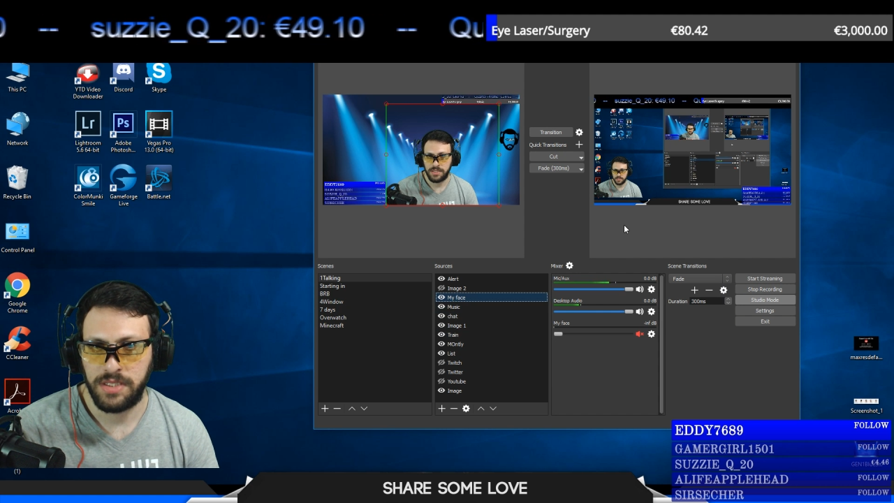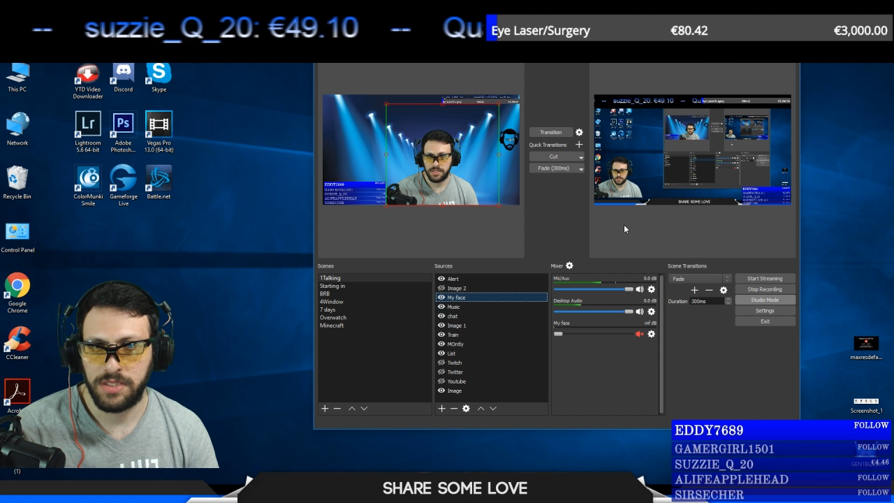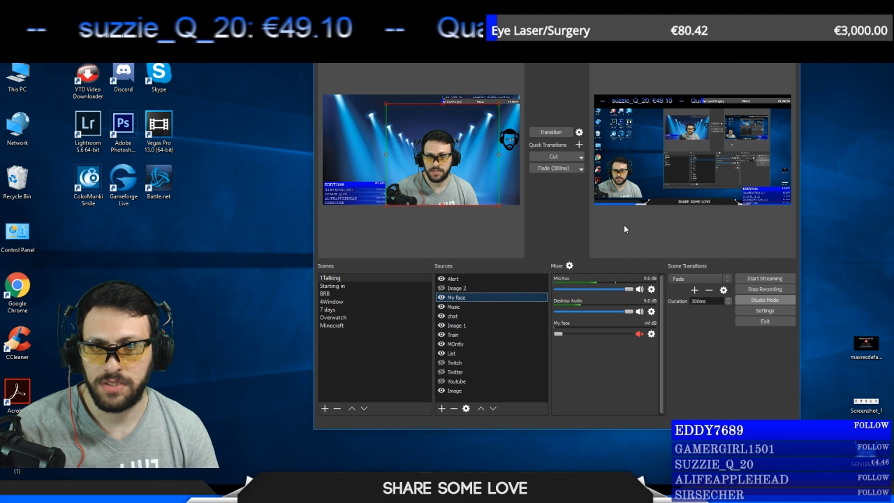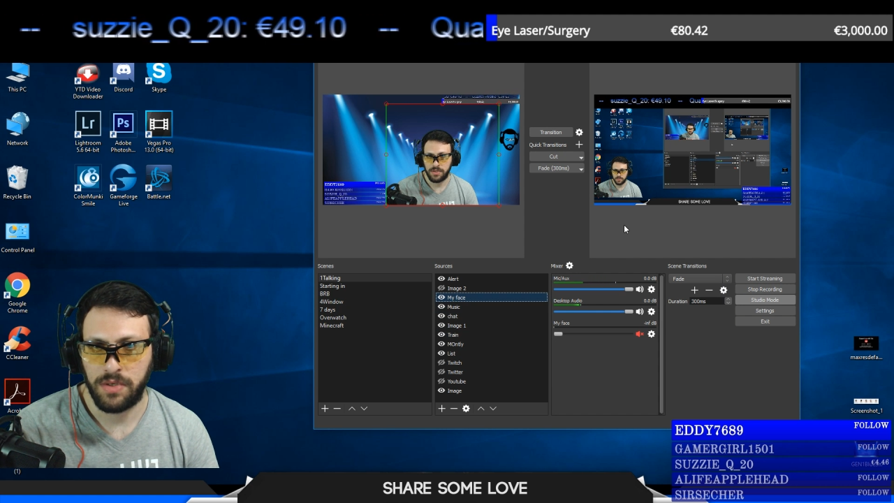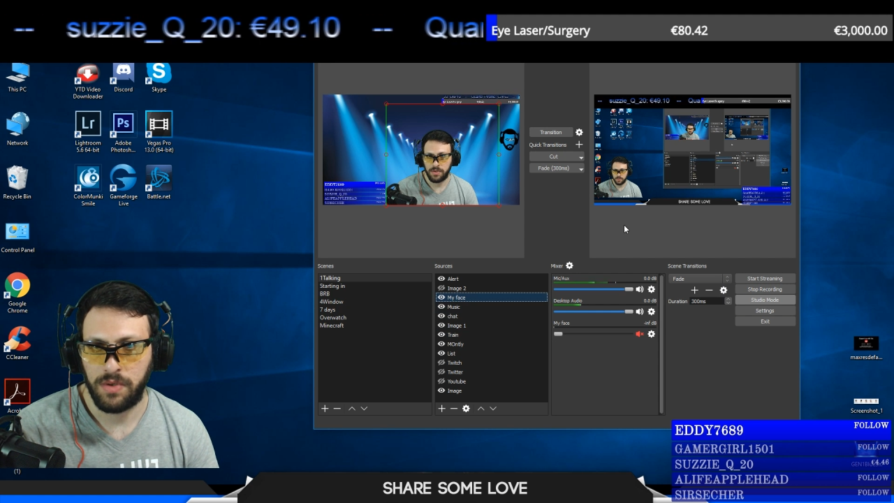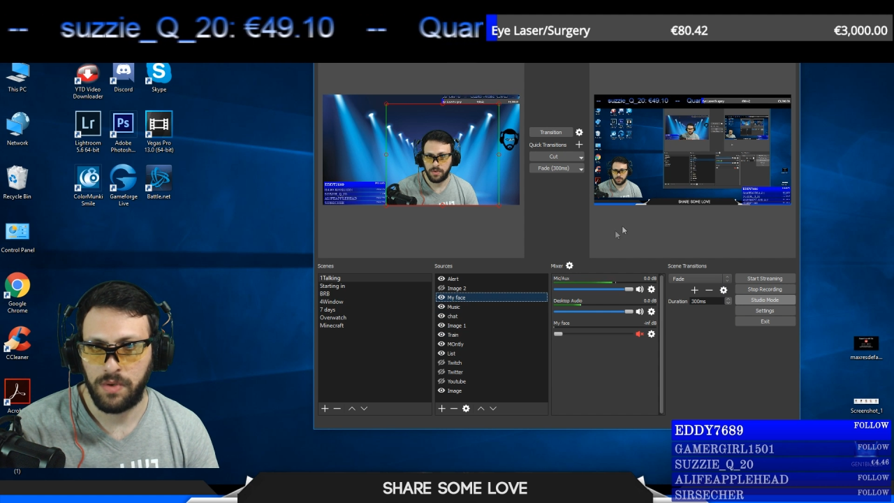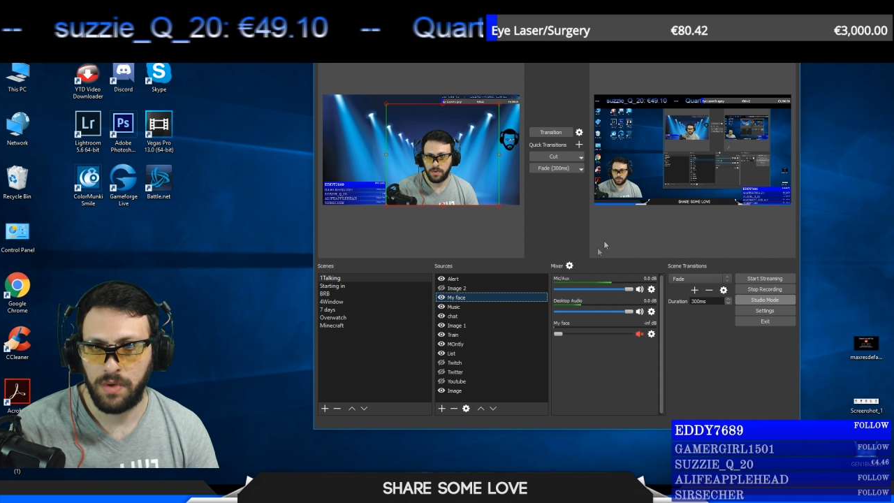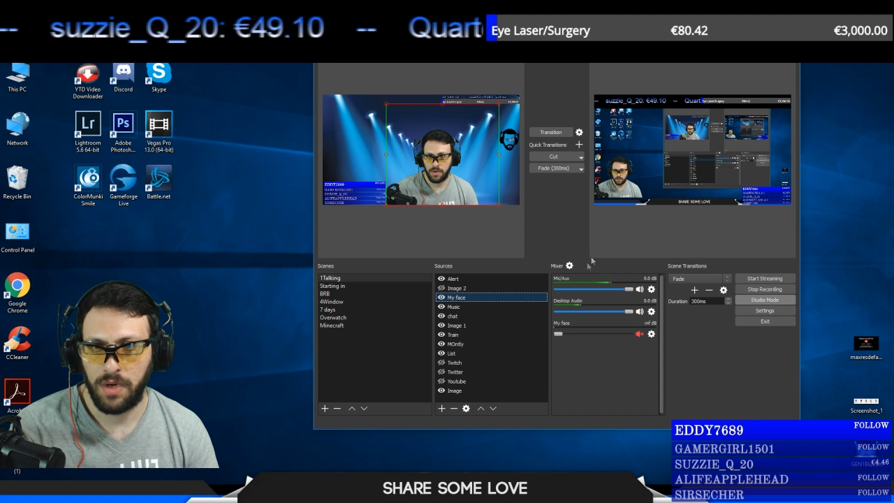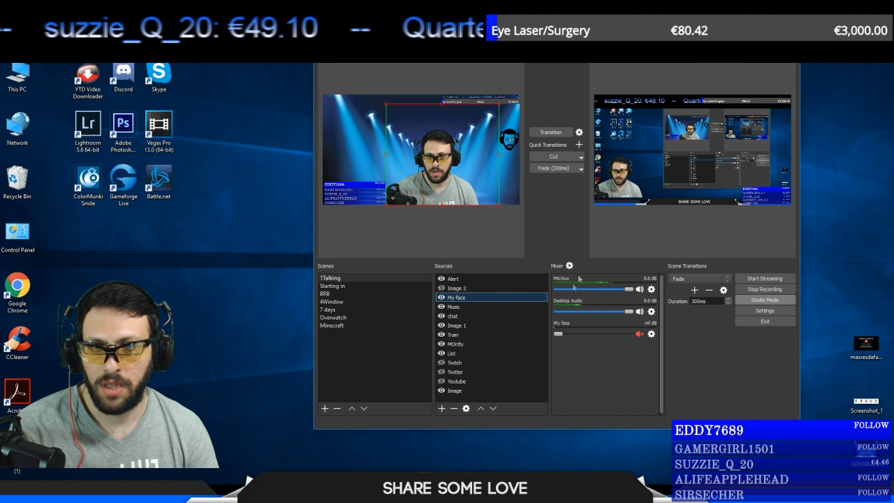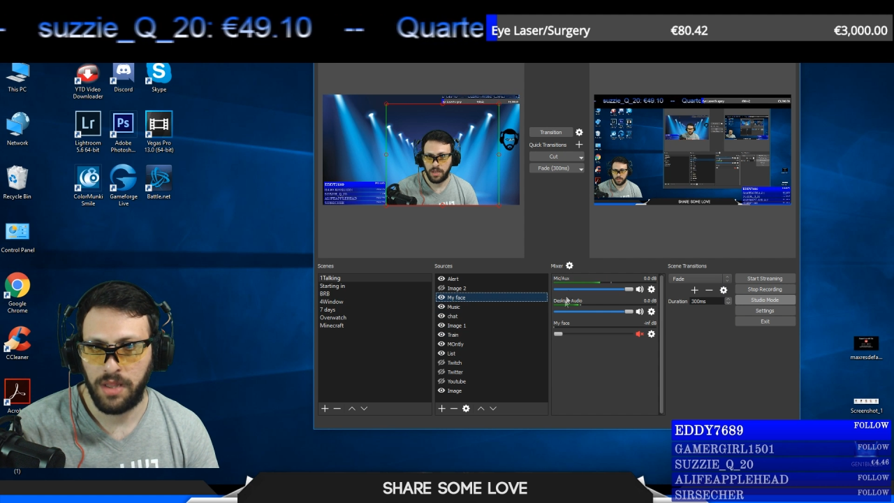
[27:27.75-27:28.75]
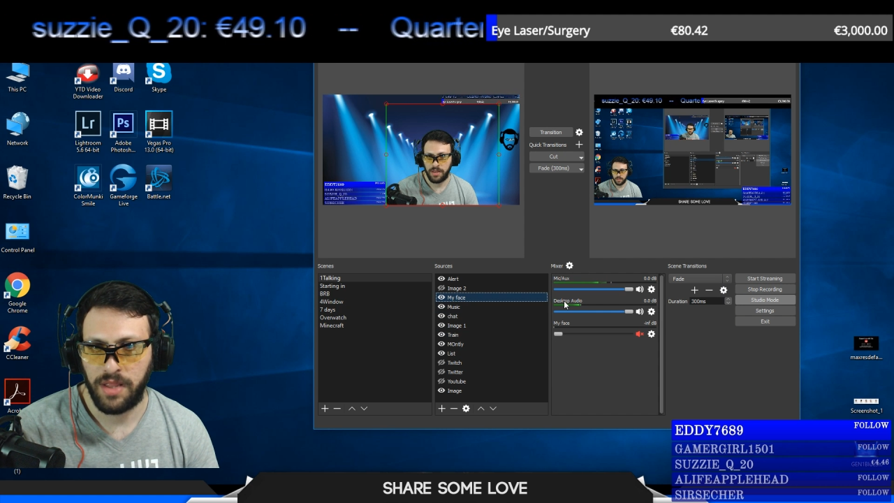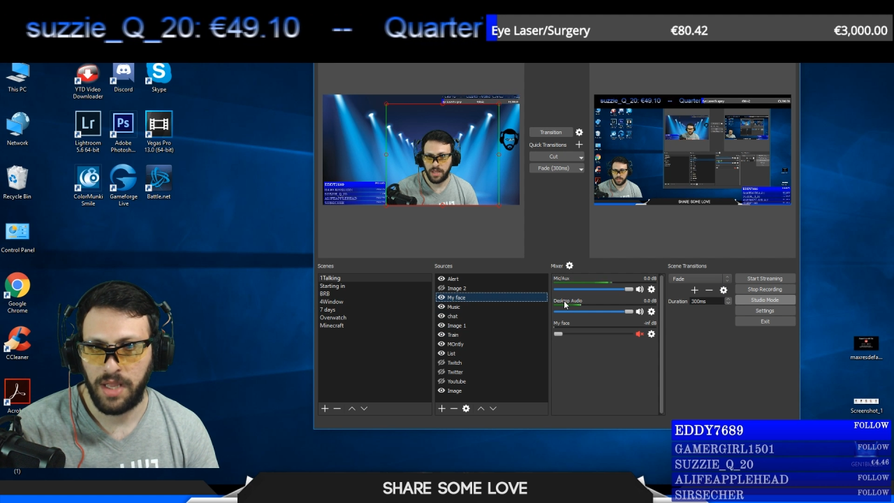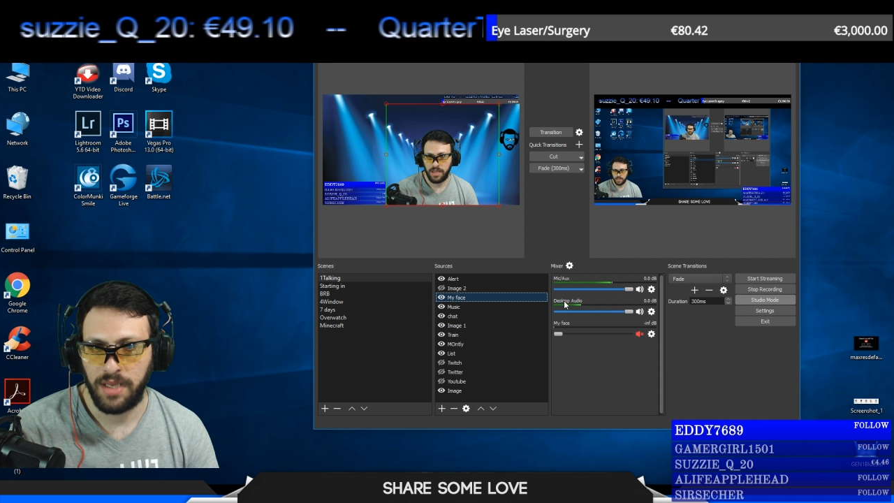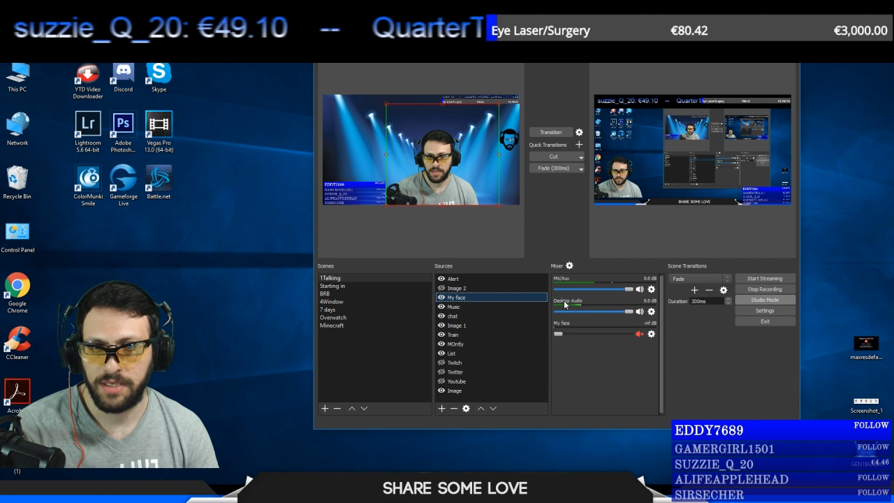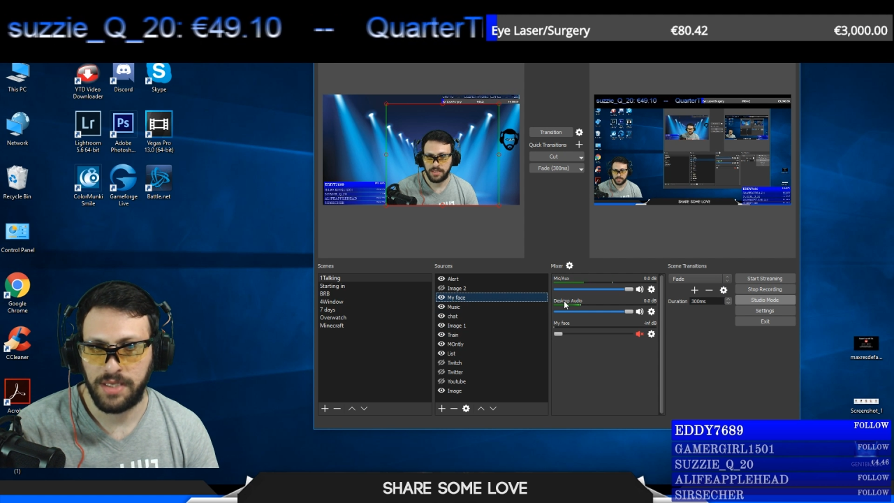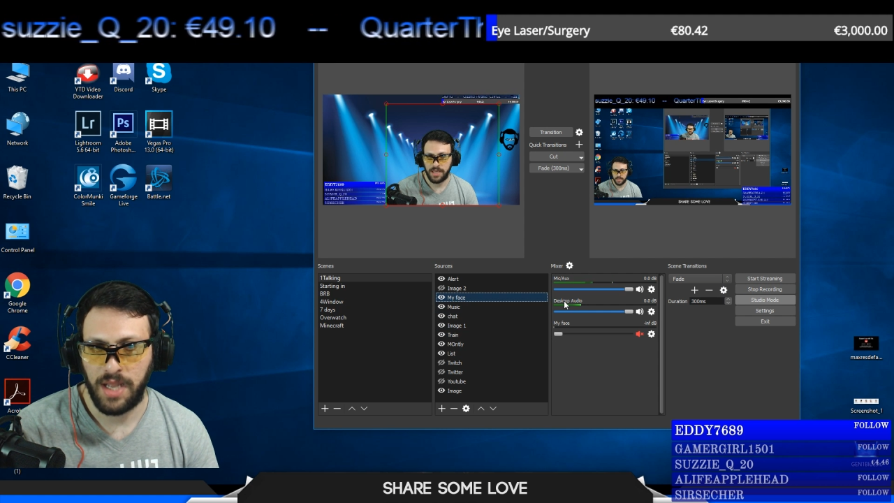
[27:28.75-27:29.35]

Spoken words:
is all that